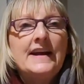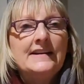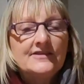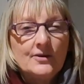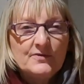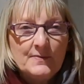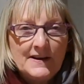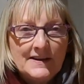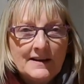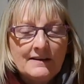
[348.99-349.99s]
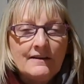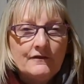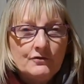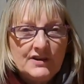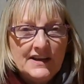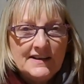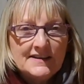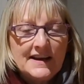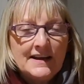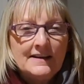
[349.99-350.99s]
Ended up spending a few
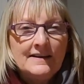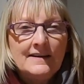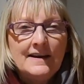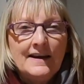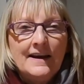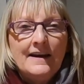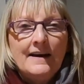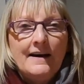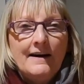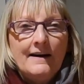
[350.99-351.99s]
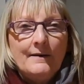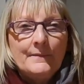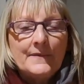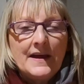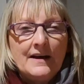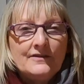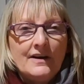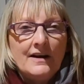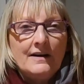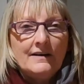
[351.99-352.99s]
days in an
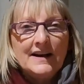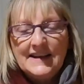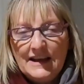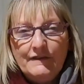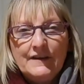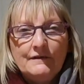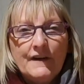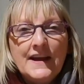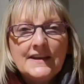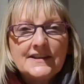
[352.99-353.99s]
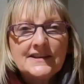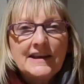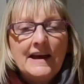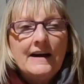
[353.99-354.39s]
avian vet's.